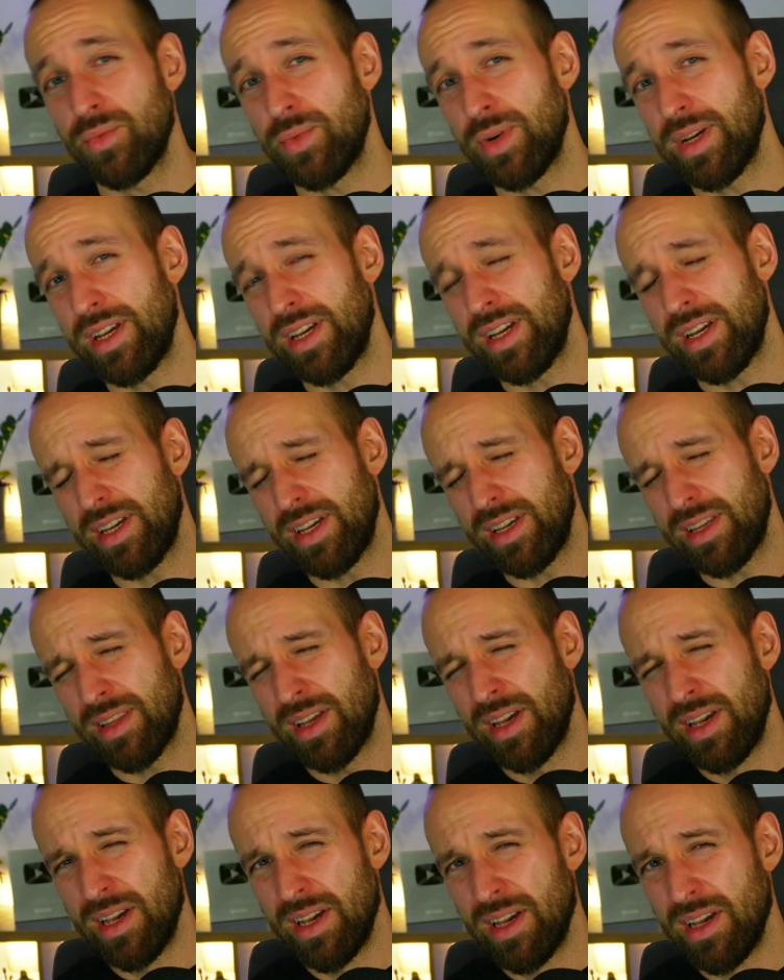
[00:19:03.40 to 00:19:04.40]
with
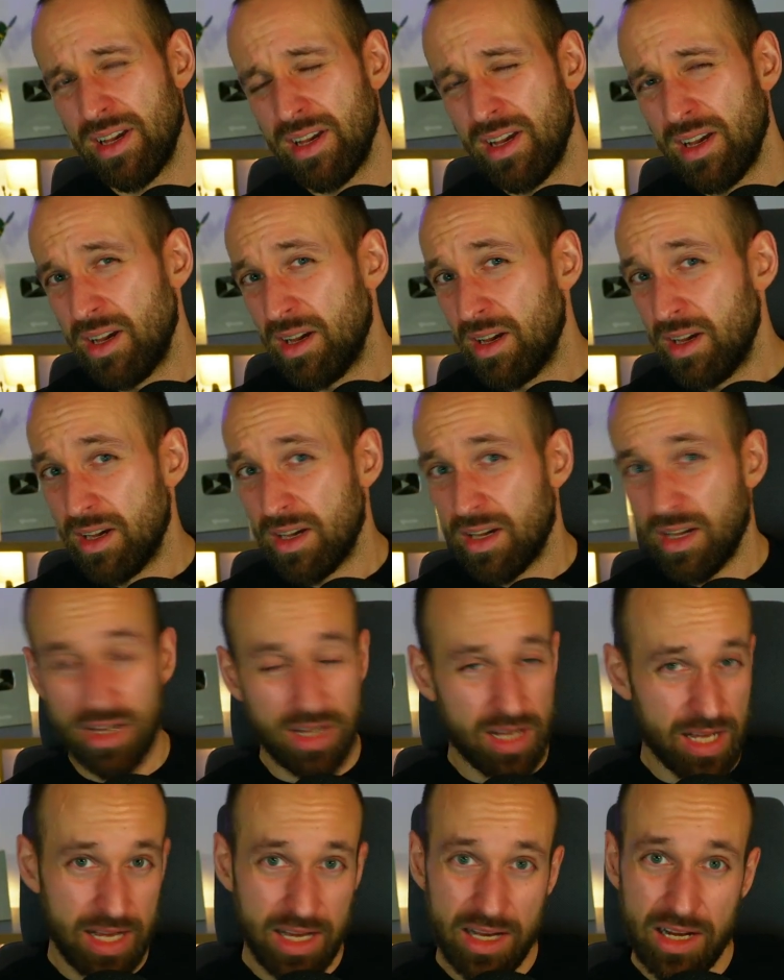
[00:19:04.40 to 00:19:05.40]

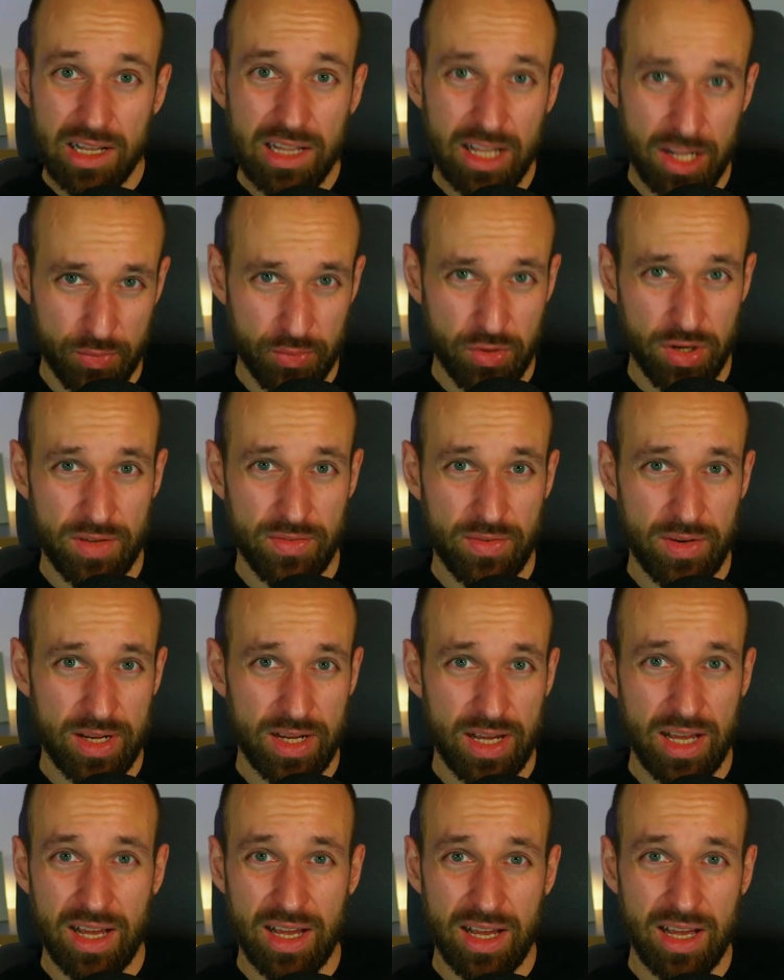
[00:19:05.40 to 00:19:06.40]
a
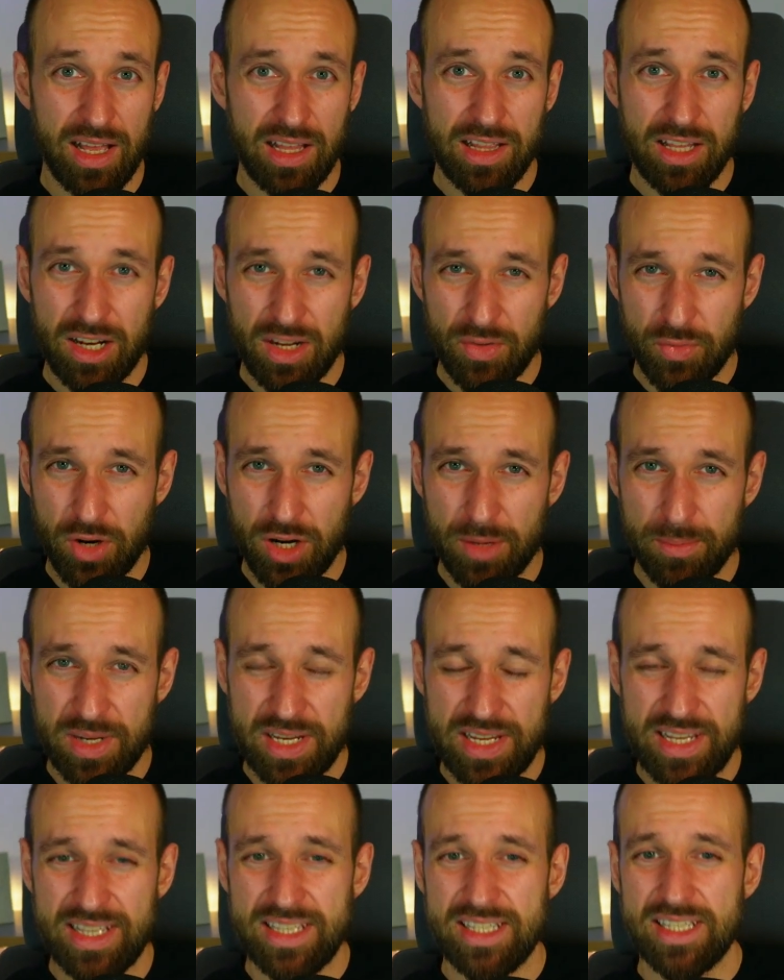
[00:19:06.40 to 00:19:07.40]
lot of
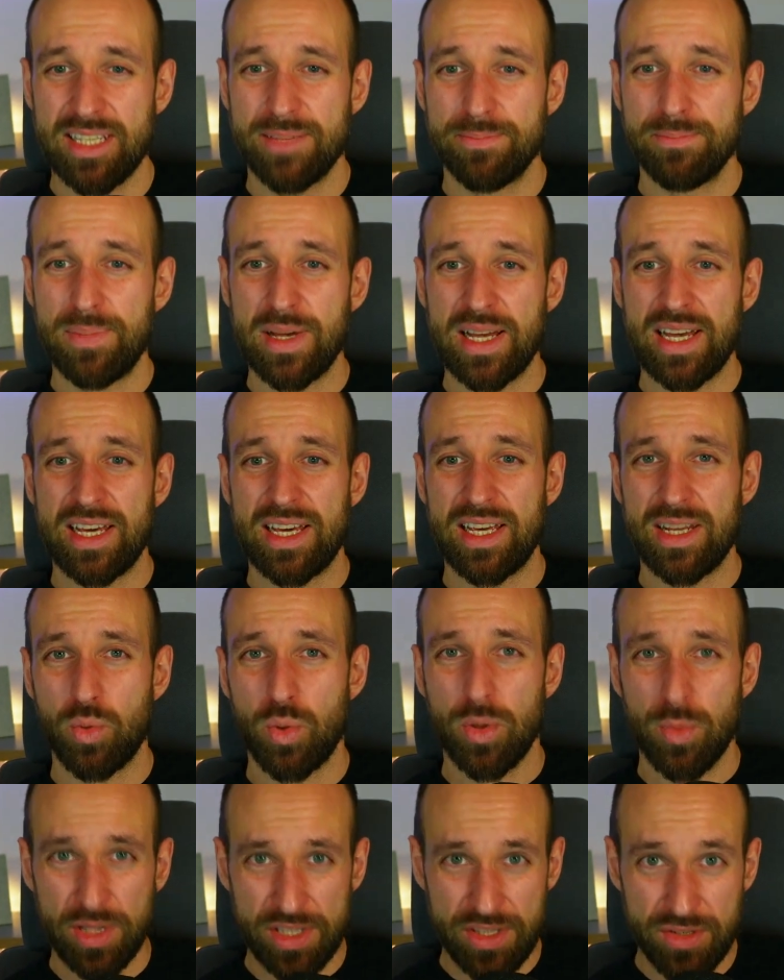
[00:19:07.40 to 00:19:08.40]
companies, but
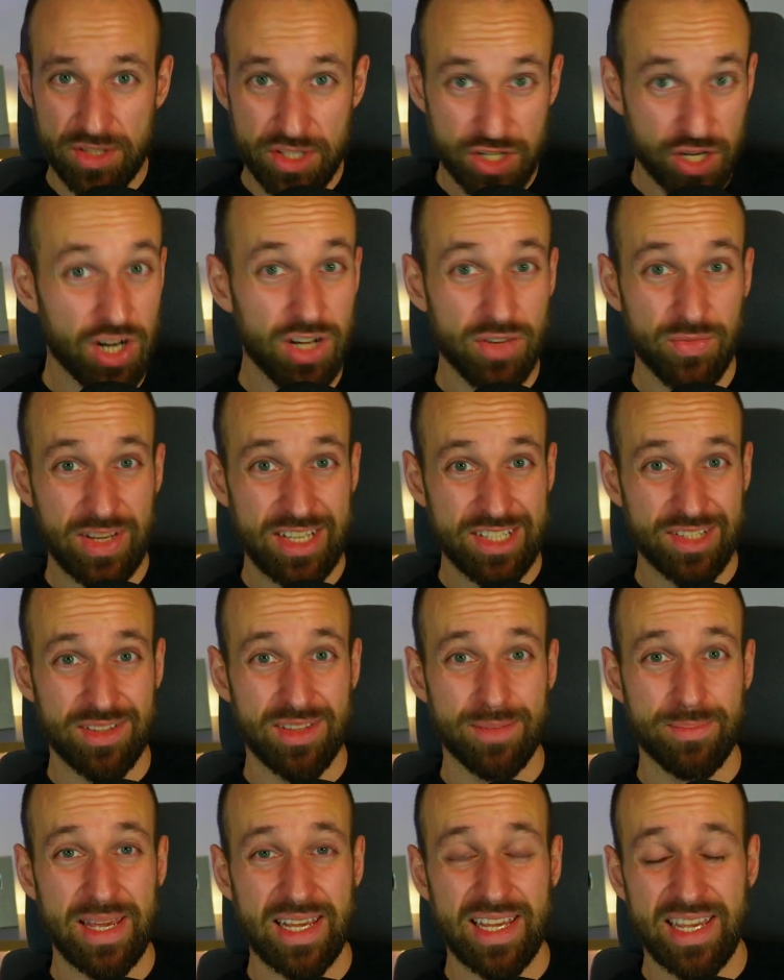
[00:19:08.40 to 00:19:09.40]
we will use Convex on
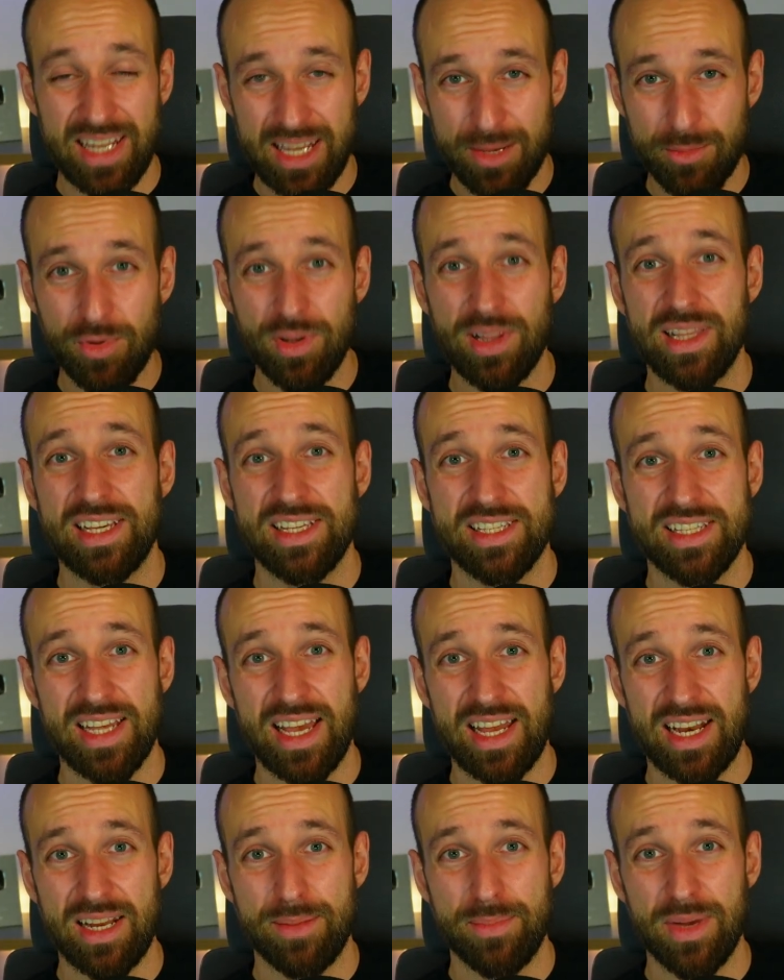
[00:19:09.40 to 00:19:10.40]
the backend. I'm really
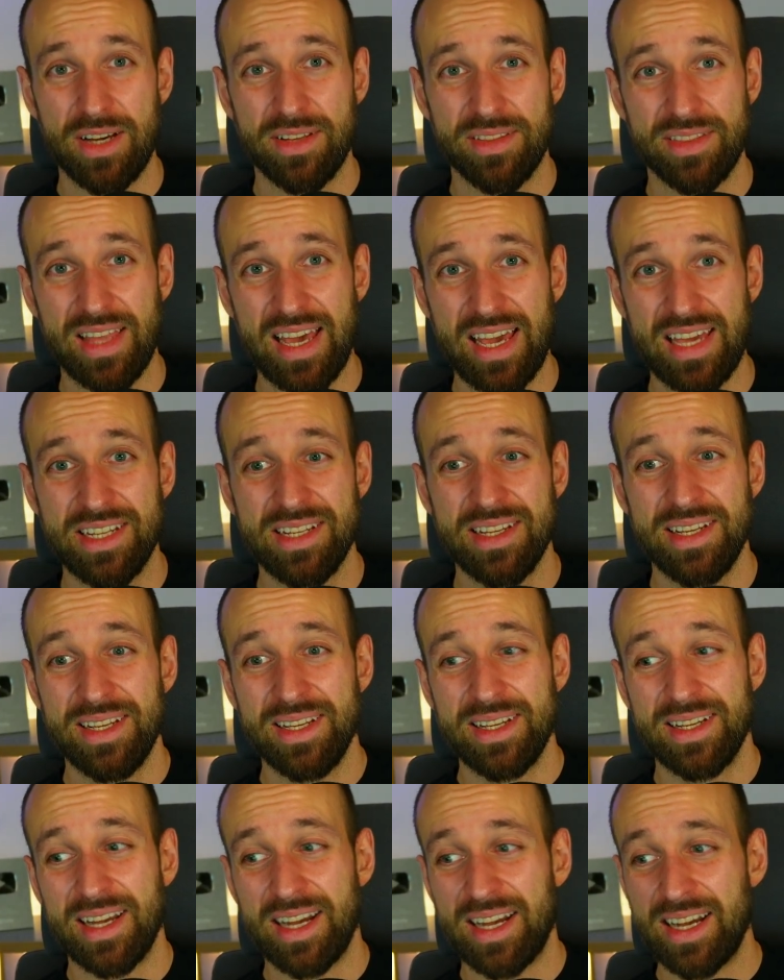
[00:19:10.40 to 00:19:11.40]
excited about that.
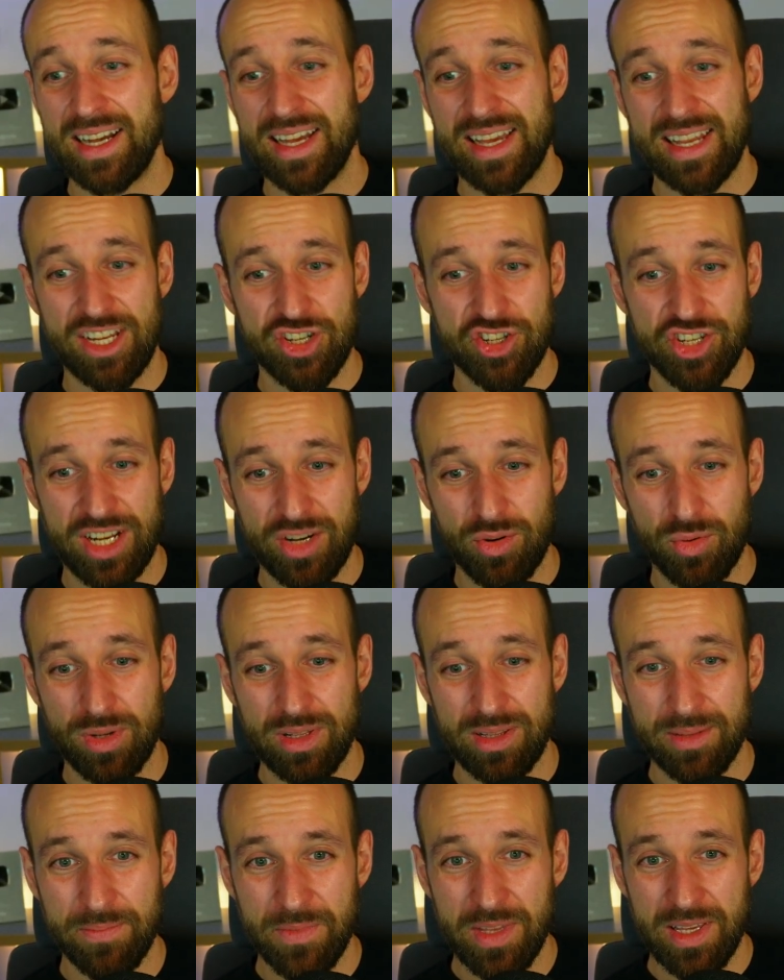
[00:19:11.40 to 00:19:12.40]
And in
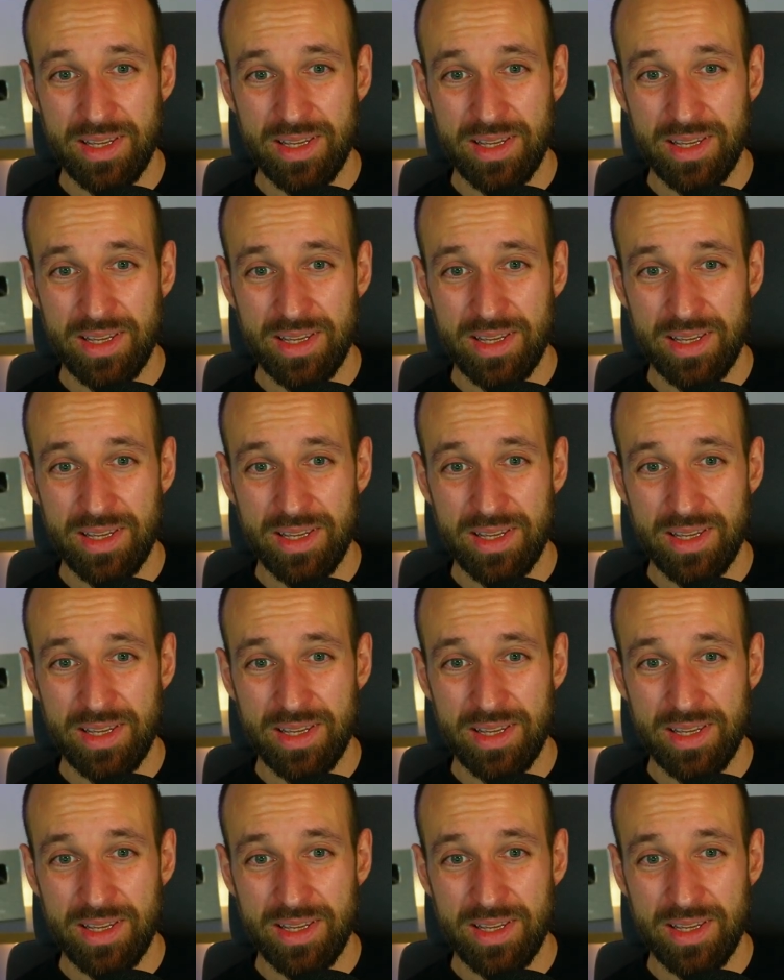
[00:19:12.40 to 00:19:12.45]
general,